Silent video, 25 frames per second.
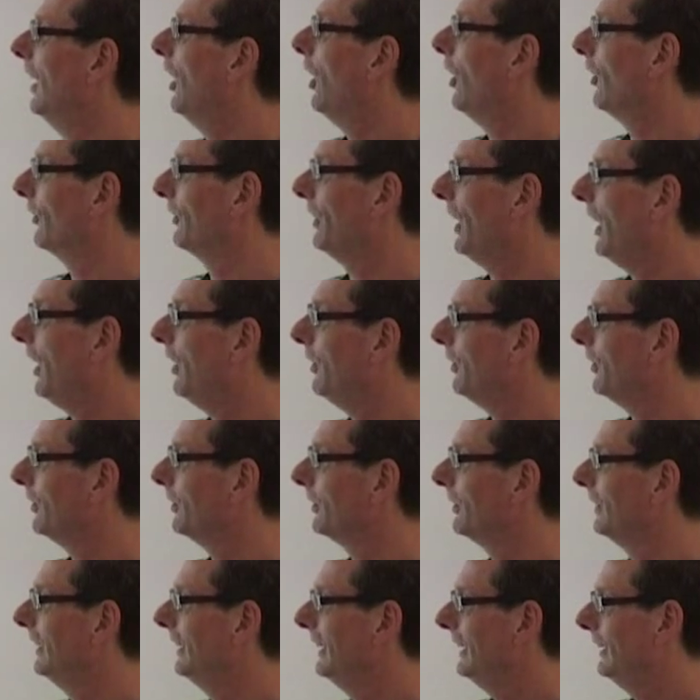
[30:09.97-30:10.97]
On the
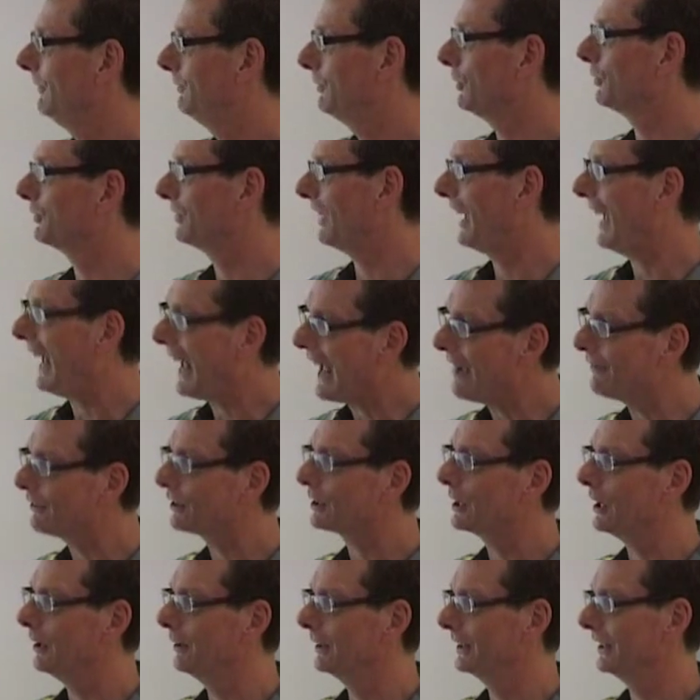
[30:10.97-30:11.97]
whole, if you're to have
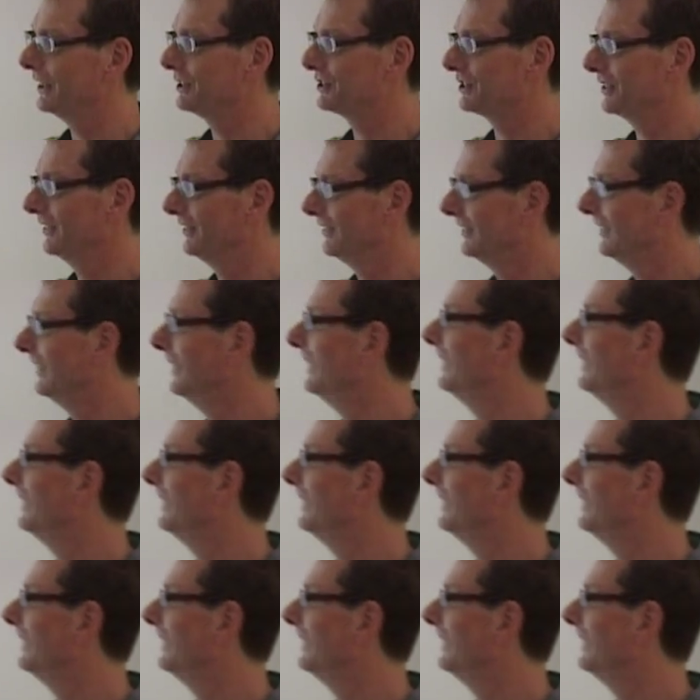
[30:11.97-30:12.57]
a coalition,